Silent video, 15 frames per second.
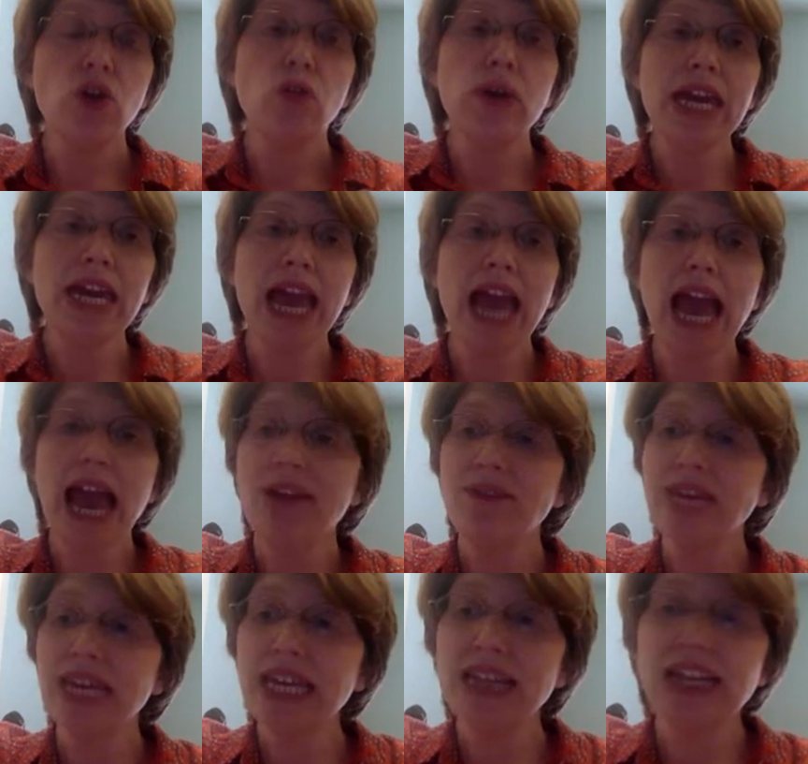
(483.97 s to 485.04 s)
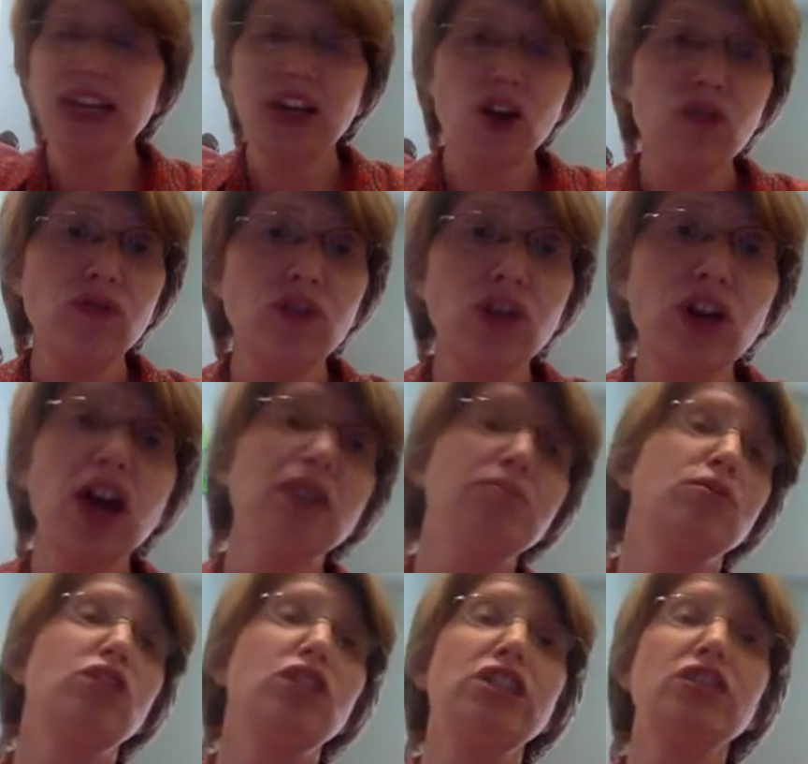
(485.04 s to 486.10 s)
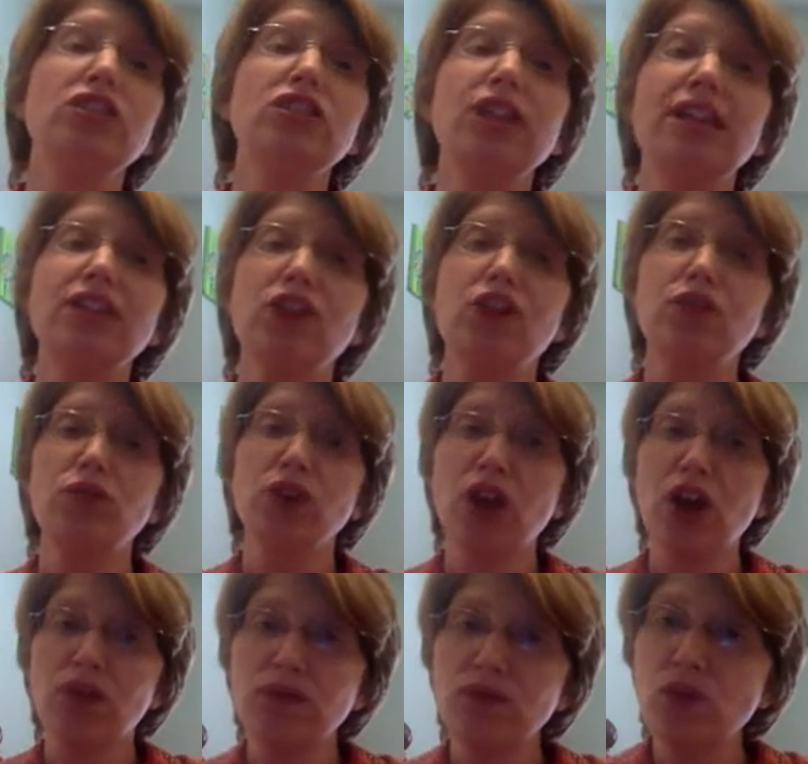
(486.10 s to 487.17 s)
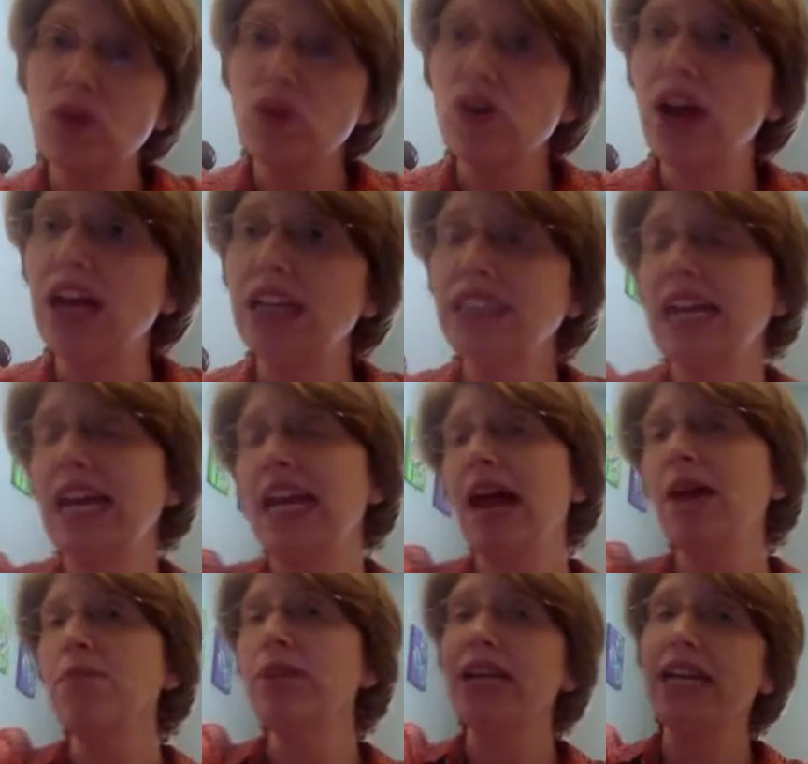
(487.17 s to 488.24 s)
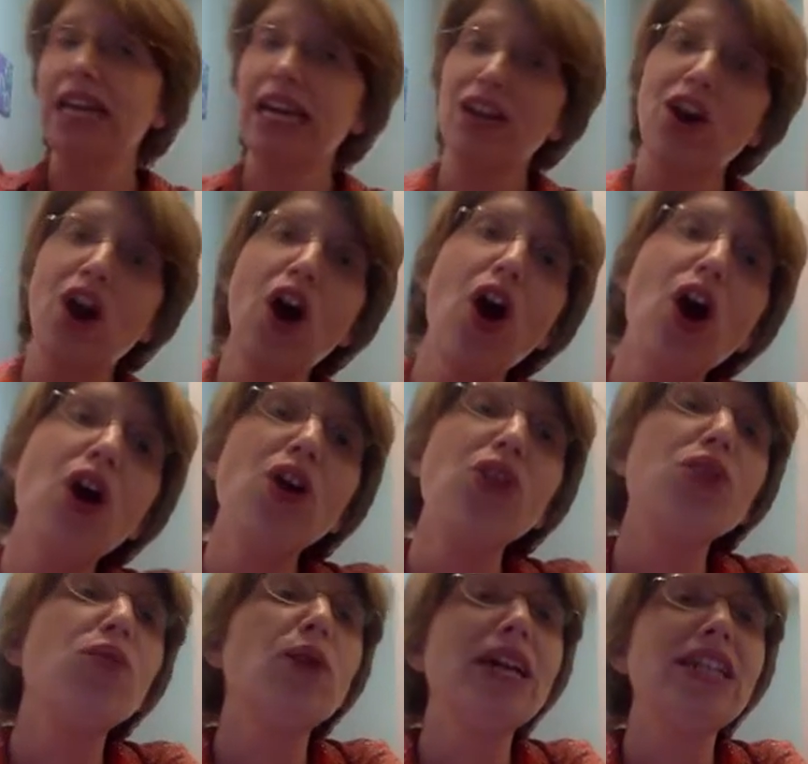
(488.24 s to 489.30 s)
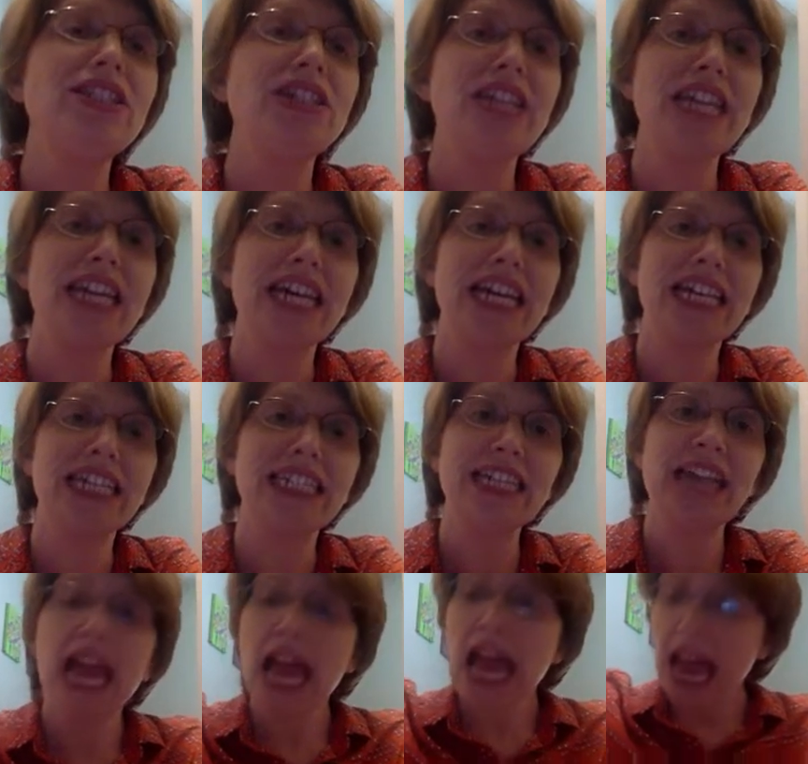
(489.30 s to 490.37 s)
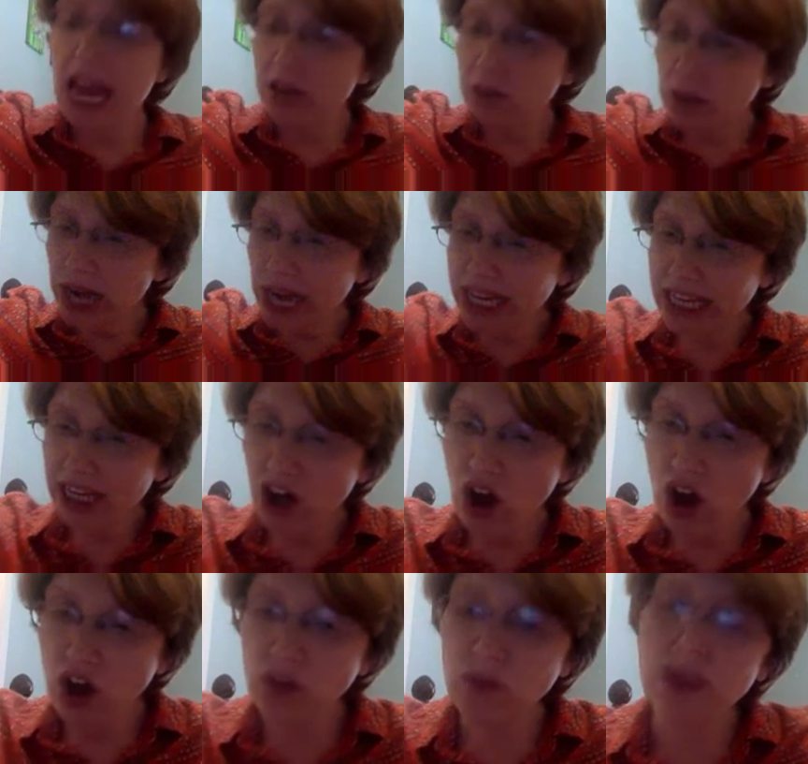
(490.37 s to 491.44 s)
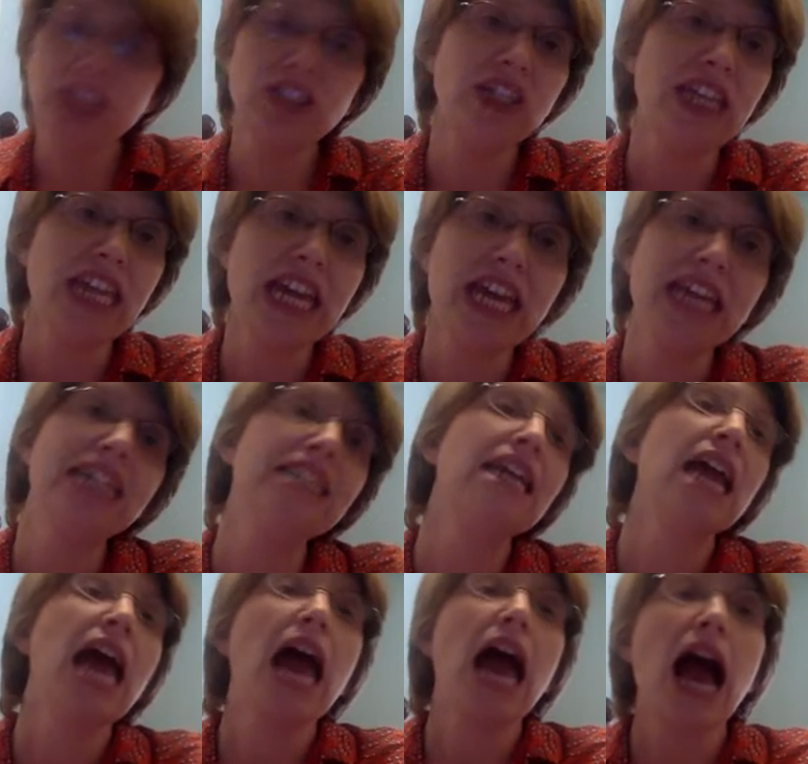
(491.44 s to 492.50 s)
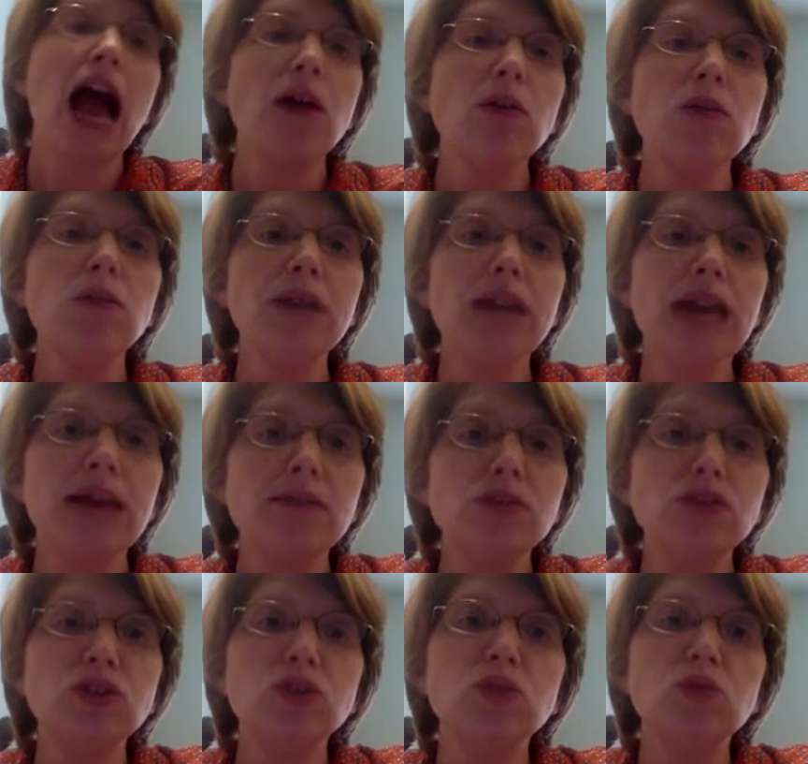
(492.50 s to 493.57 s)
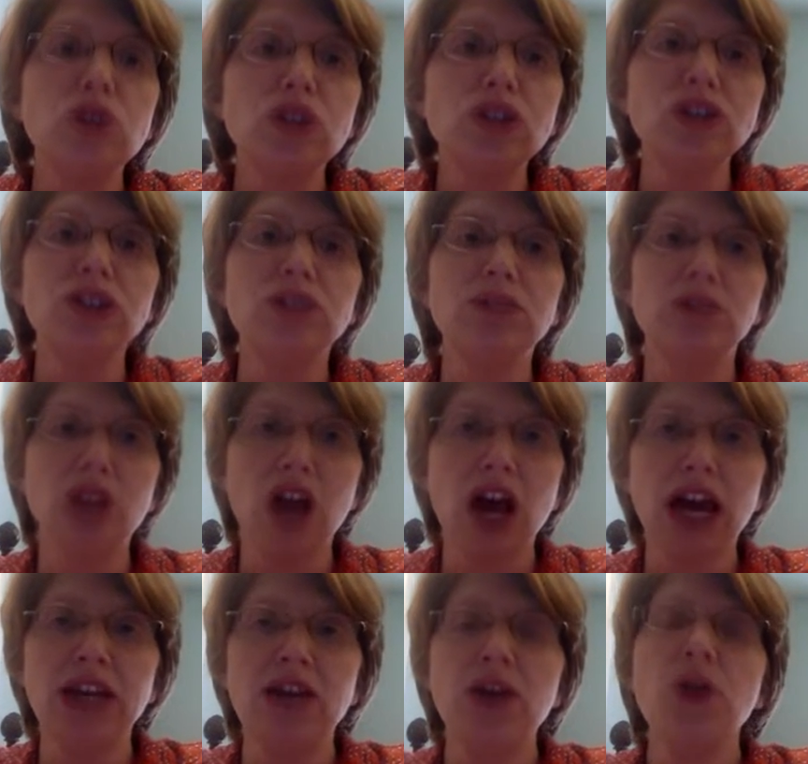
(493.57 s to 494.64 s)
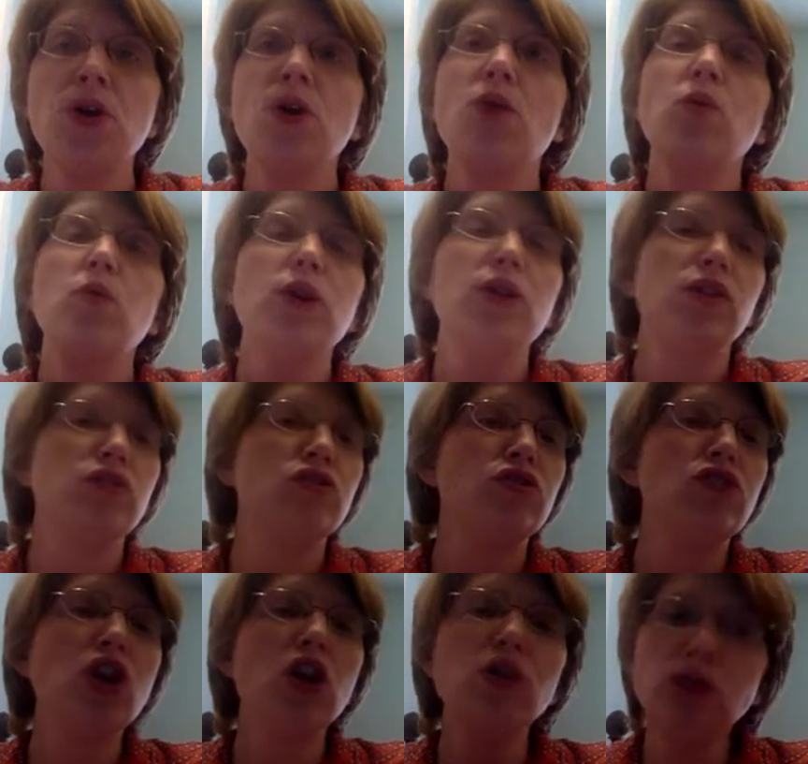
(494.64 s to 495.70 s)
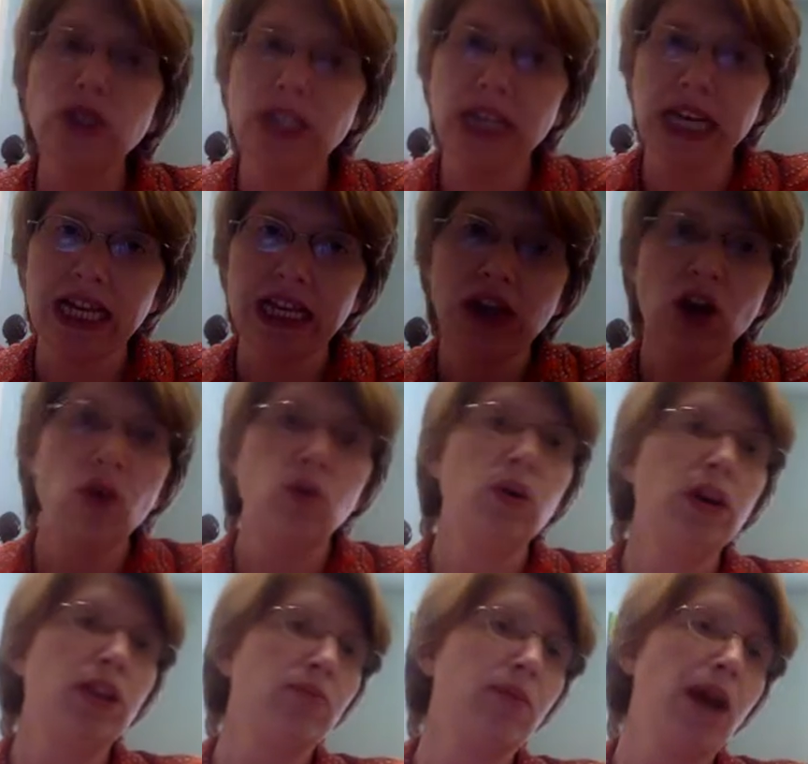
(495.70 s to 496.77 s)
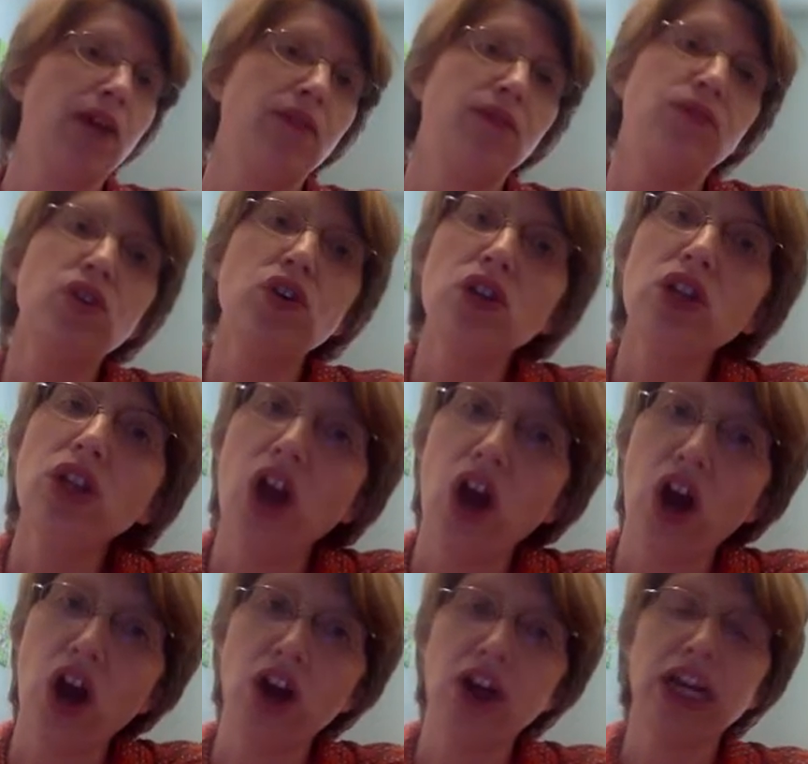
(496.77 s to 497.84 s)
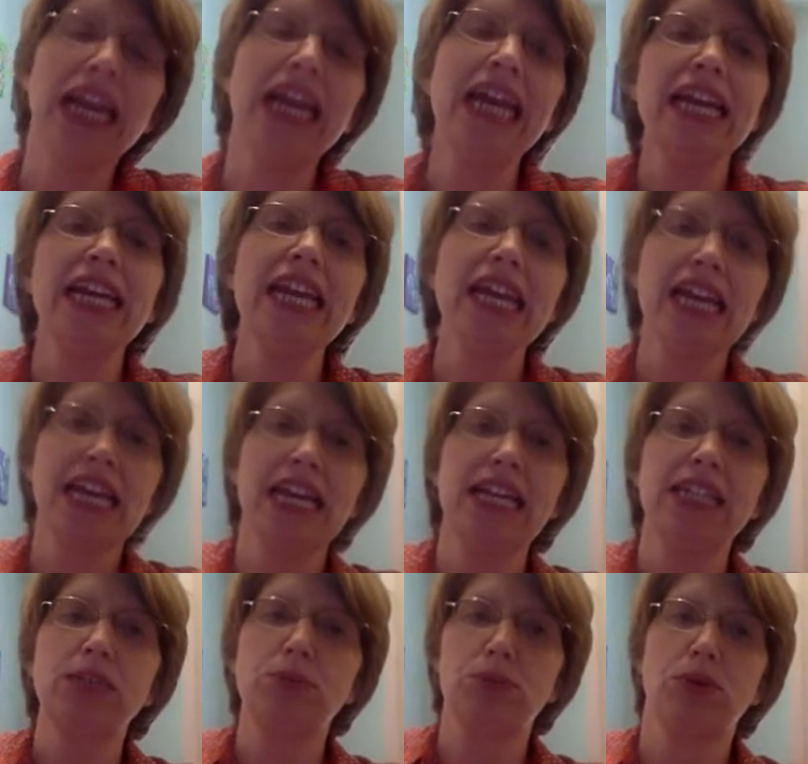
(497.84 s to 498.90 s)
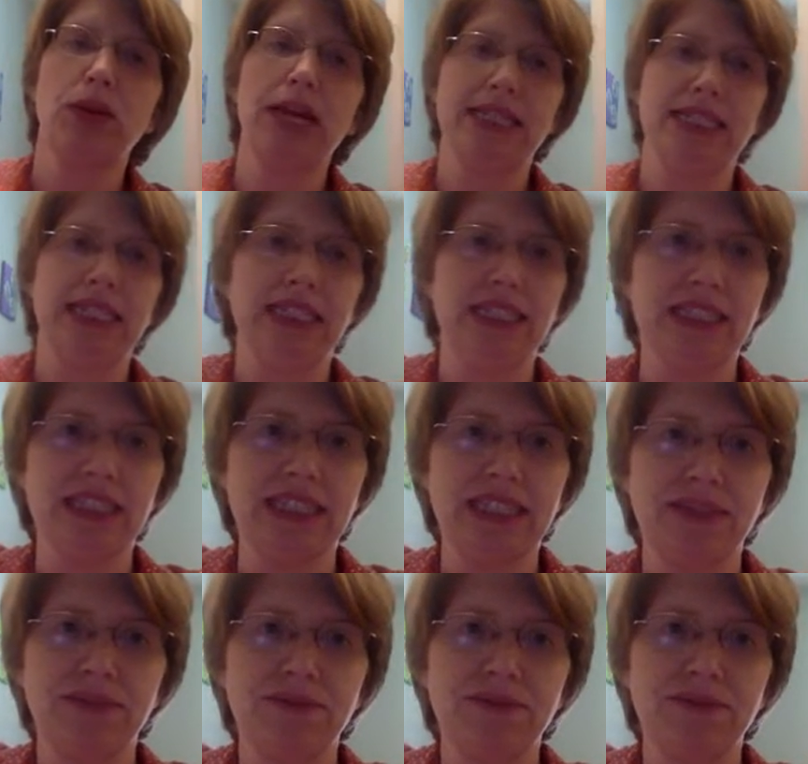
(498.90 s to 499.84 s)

We have he that overcomes. Jesus has overcome for us, and I'm going to get all the way to the end. And when I get all the way to the end, I will be able to worship God with no sin, with my full heart in his presence.